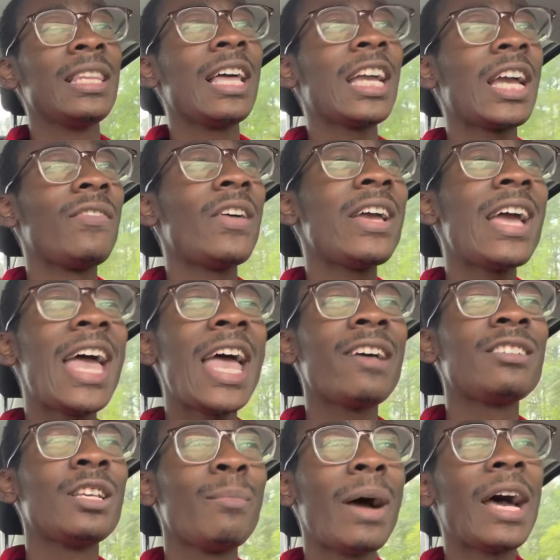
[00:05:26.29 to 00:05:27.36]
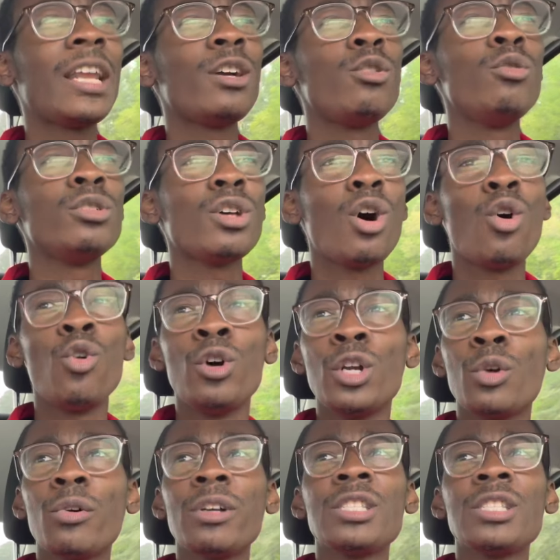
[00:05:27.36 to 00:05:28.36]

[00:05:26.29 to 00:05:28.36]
Like if they have somebody who's older